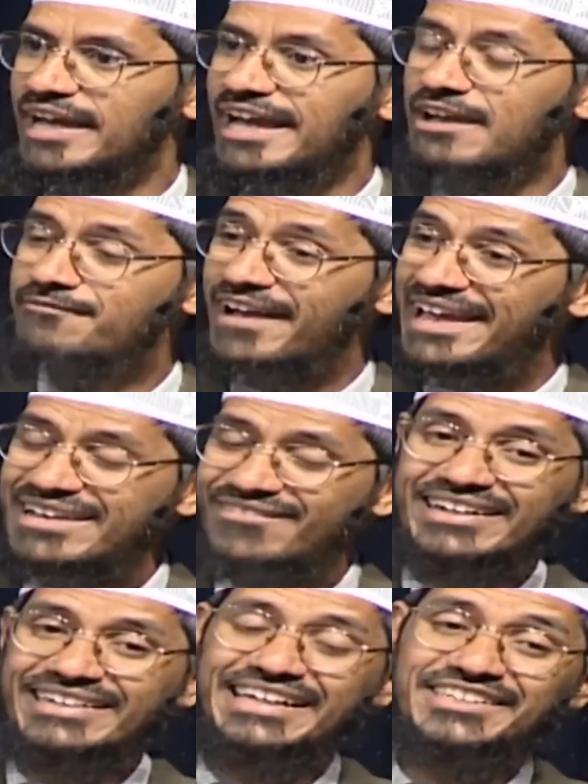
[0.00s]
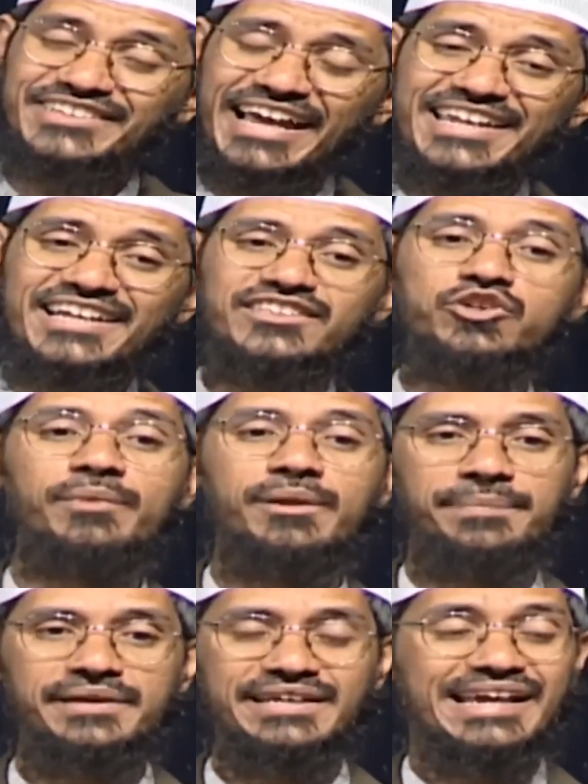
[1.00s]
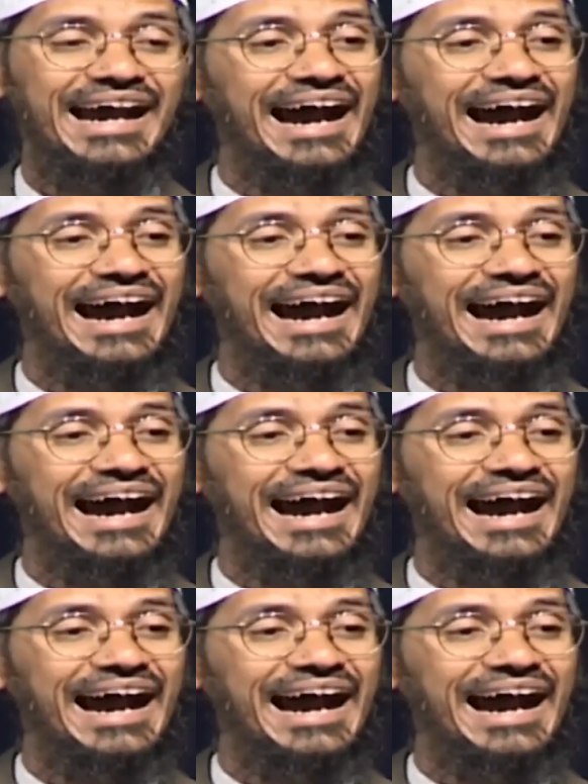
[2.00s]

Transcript: if anyone kills any other human being,